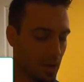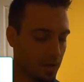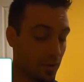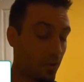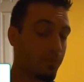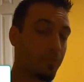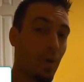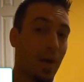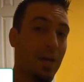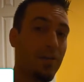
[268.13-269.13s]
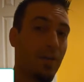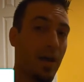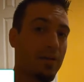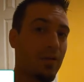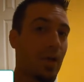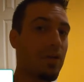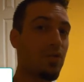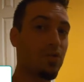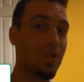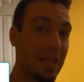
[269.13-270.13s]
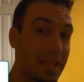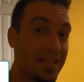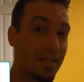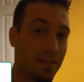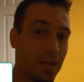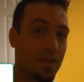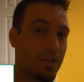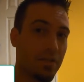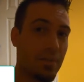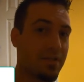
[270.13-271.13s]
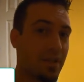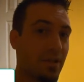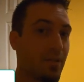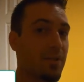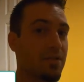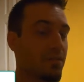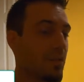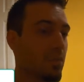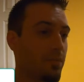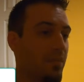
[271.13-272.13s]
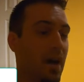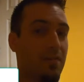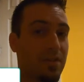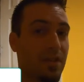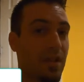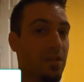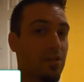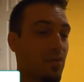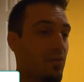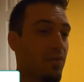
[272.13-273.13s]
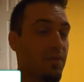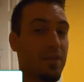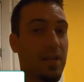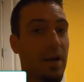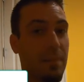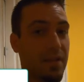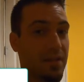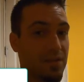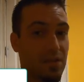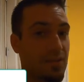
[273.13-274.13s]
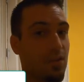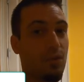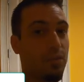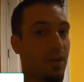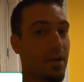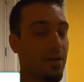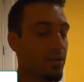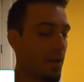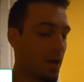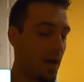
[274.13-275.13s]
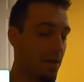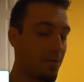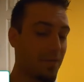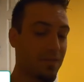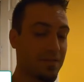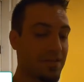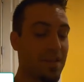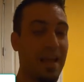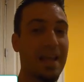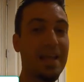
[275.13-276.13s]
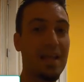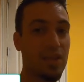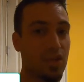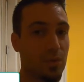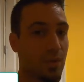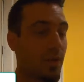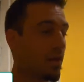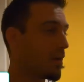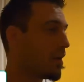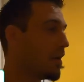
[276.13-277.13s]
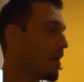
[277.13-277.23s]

So go ahead and do that, and you should instantly get your limits increased from 5 or 10 to 50. I mean, that's just a no-brainer. I don't see any issue in there.